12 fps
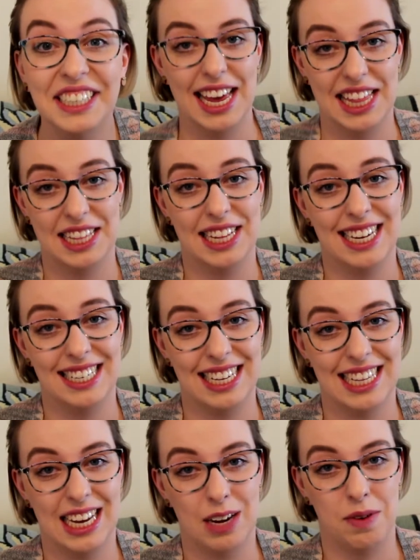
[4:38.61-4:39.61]
And the last
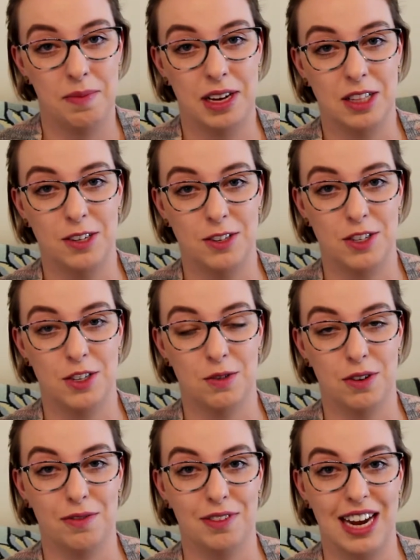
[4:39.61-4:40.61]
thing that I want my clothes to
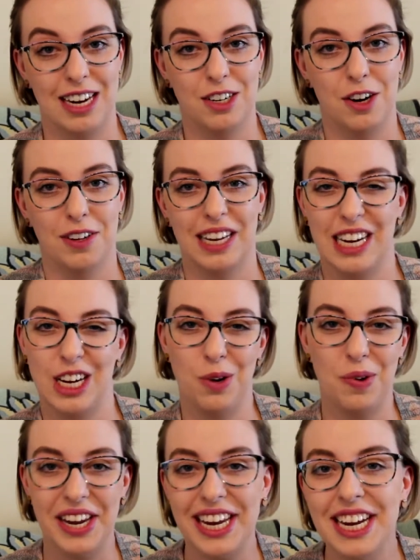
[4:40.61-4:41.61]
reflect are like
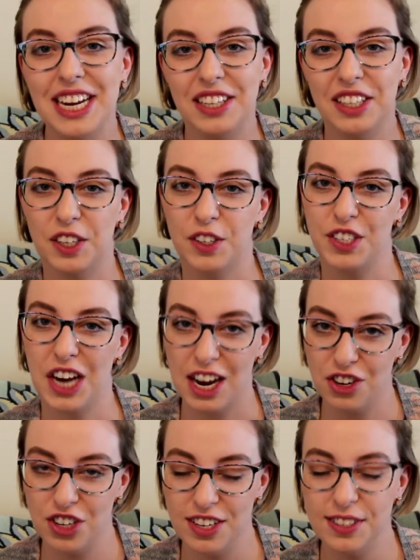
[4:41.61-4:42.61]
unique little
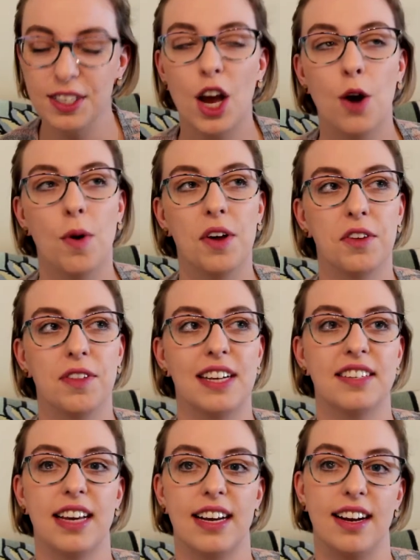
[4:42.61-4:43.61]
touches, whether
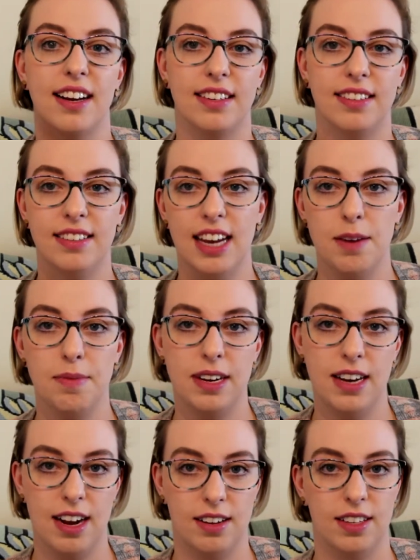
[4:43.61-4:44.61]
that's like a
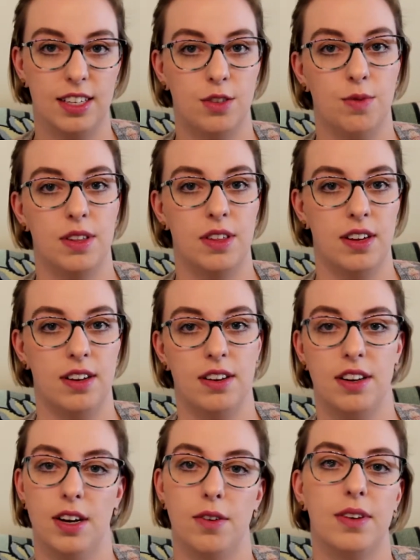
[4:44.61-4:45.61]
statement necklace with a,
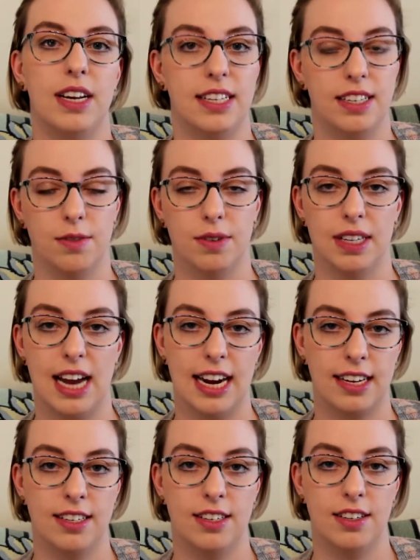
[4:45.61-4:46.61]
you know, easy,
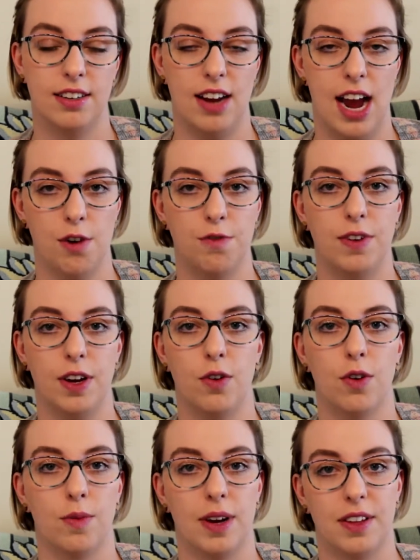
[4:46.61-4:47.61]
relaxed outfit,
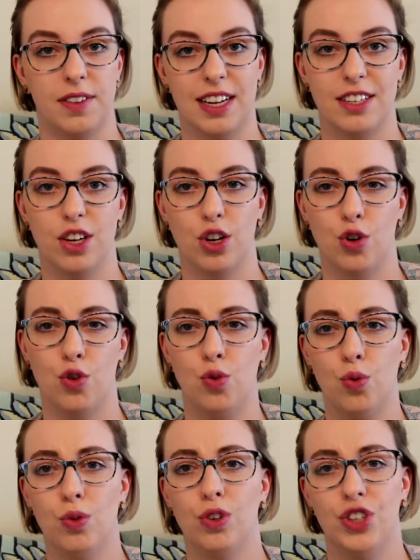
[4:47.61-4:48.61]
or whether that's a
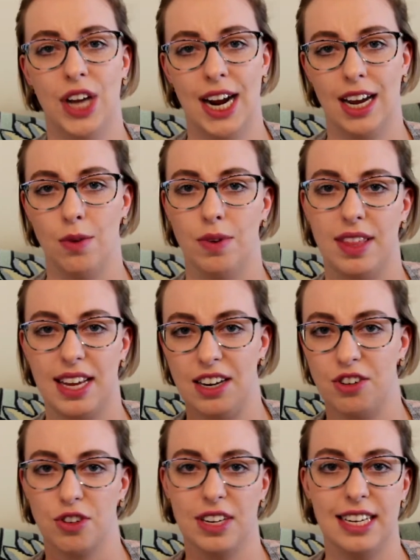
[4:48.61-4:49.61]
cool jacket with
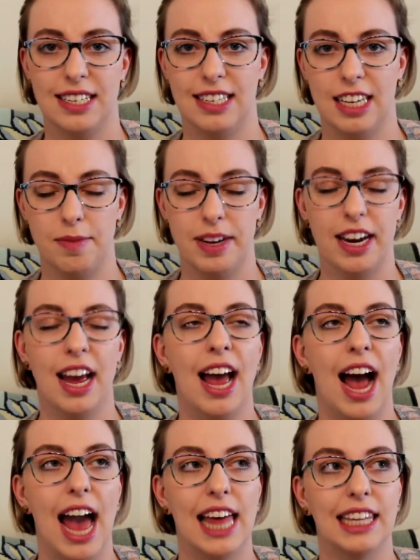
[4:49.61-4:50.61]
intricate seaming.
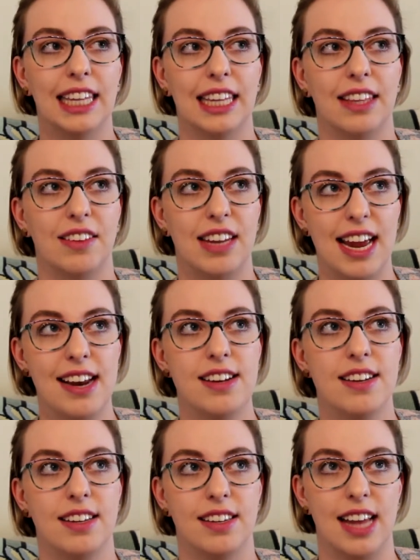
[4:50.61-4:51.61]
I will
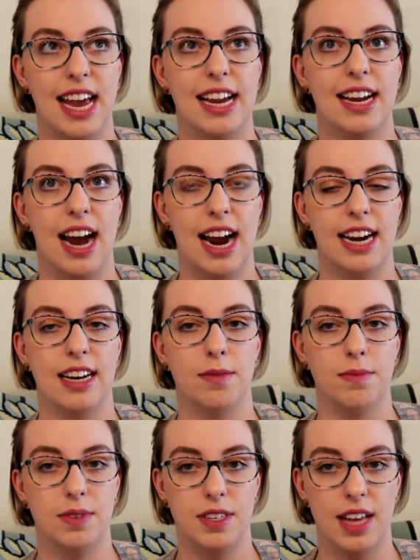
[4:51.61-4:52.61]
tend to like
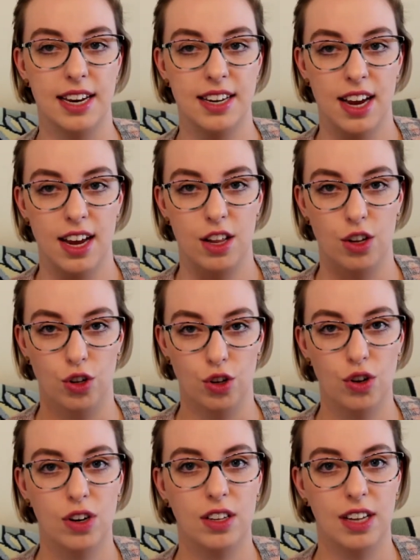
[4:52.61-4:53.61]
items that
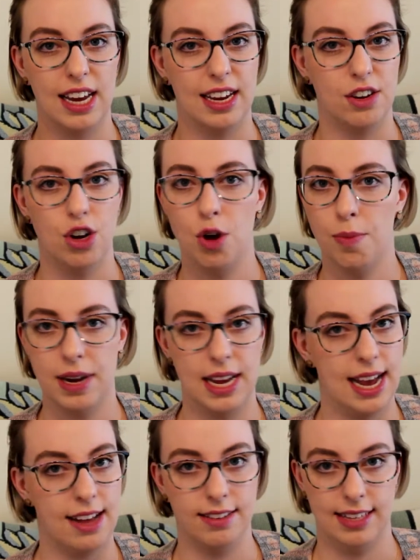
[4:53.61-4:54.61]
look like
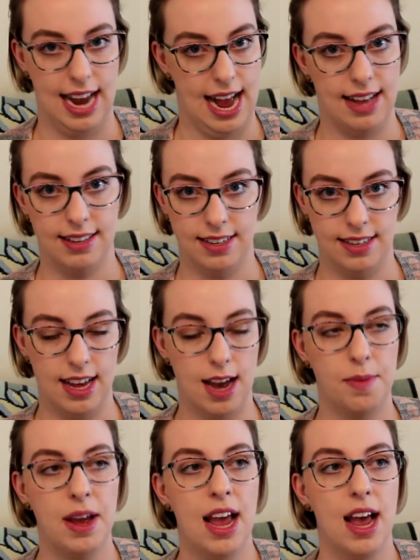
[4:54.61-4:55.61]
nobody else has
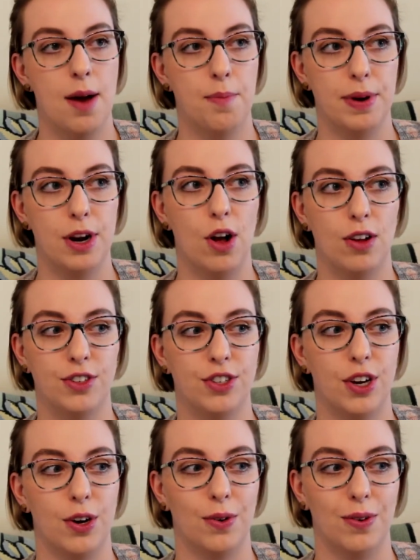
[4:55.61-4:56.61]
them, but
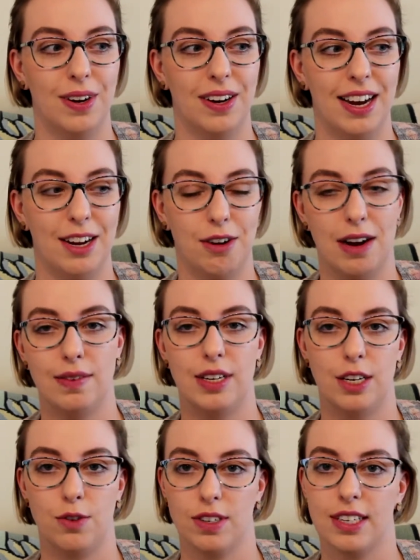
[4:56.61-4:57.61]
also I
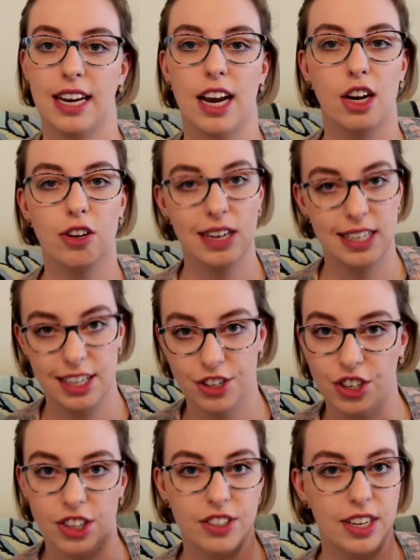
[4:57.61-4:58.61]
gravitate towards like gray
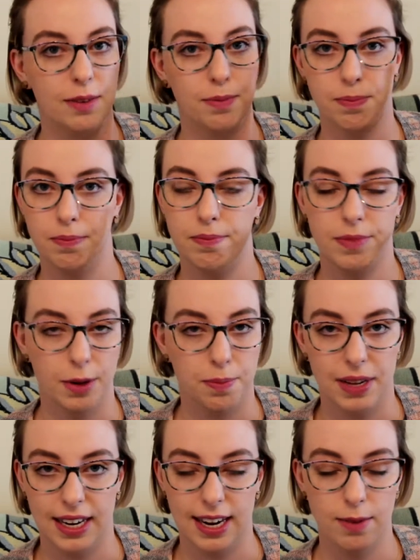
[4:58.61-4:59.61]
t-shirts and
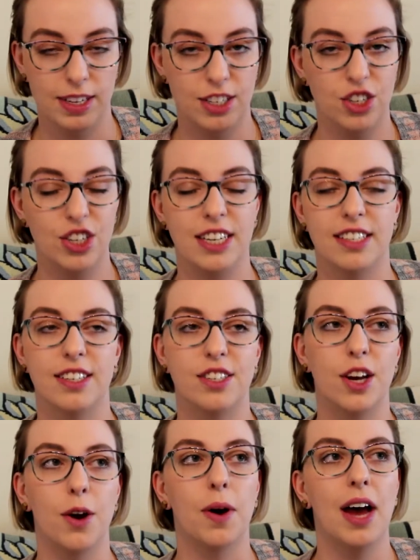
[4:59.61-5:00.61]
plain high-waisted jeans. And
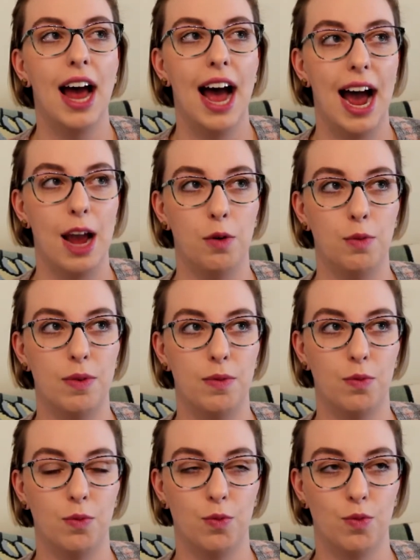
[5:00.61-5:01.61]
so I
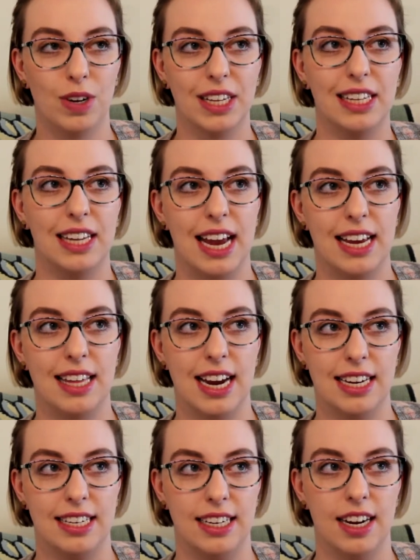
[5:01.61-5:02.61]
really like the
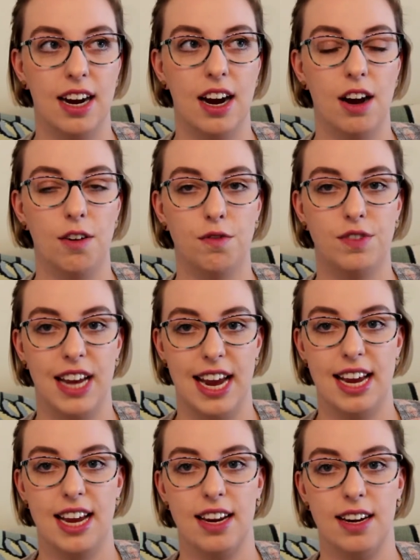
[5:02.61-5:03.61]
idea of
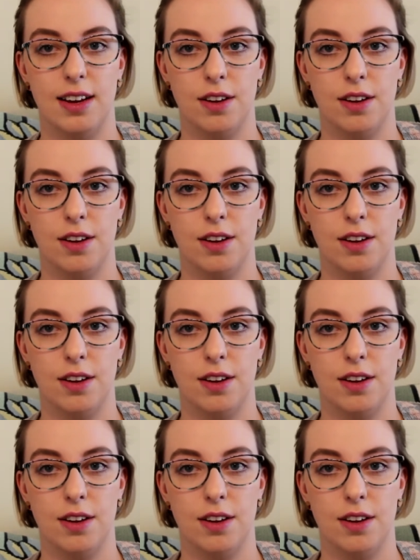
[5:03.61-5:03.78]
taking